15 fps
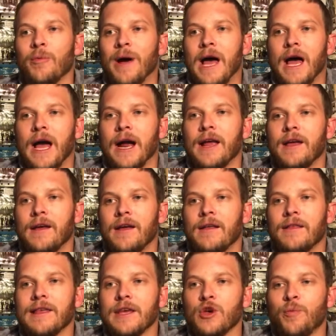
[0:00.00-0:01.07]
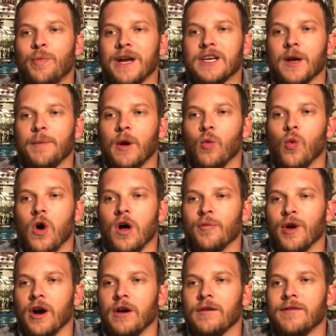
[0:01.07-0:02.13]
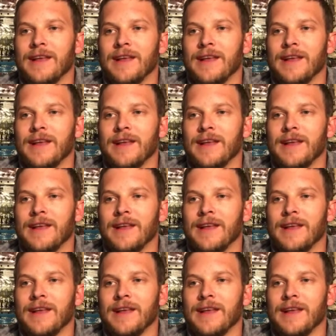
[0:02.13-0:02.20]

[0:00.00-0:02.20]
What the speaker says: bag that you picked up at Walmart.